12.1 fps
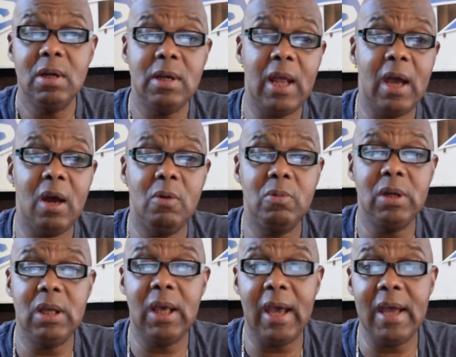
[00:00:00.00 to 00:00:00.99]
Now, when
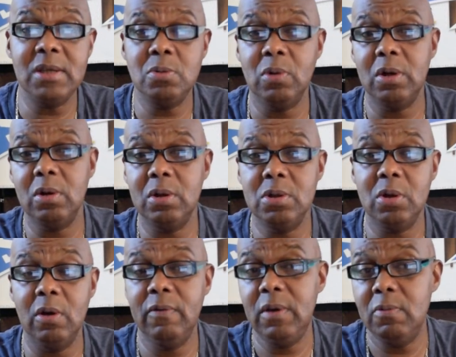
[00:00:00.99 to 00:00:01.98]
he has run on the
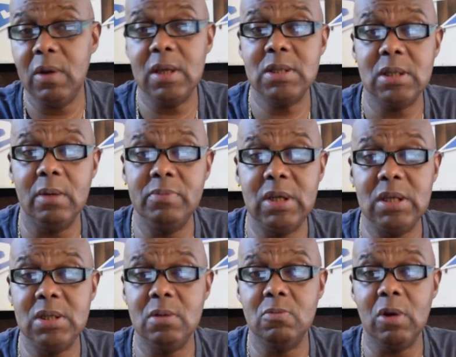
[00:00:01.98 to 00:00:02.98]
turf, he ran some
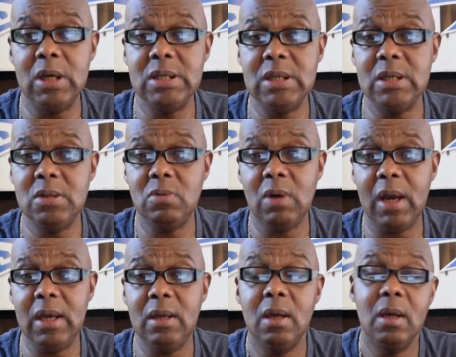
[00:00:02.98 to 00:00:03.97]
decent races,
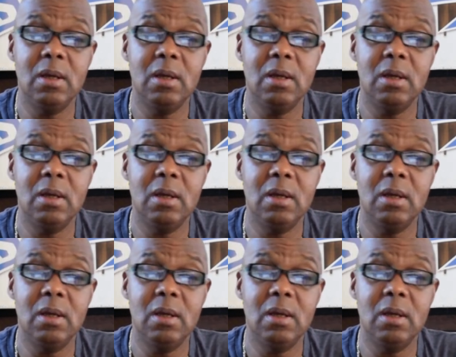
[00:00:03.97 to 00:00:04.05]
right?